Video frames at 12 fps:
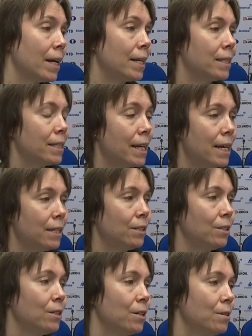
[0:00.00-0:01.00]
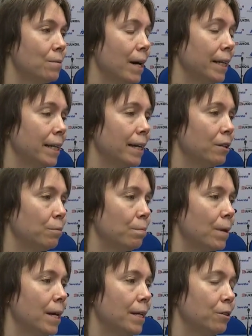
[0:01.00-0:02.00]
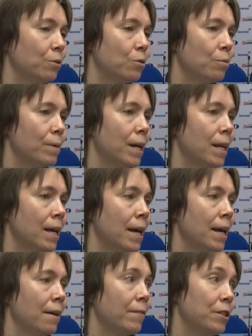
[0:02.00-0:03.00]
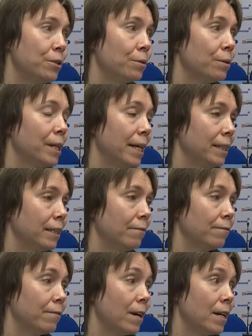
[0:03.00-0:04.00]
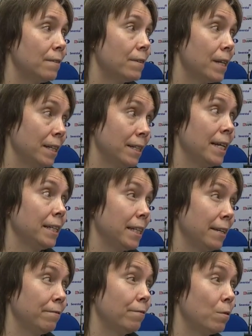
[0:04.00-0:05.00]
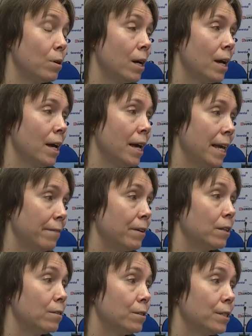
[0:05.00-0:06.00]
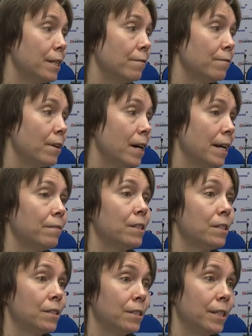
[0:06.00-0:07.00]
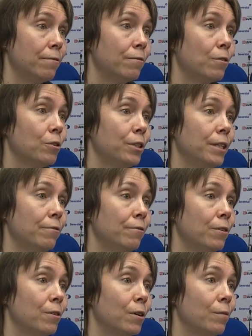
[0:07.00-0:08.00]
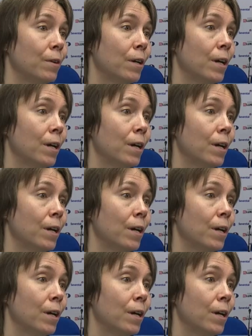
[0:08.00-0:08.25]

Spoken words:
and then, you know, I cannot play the normal. When she go knight a4, if I go c5, c4, d4,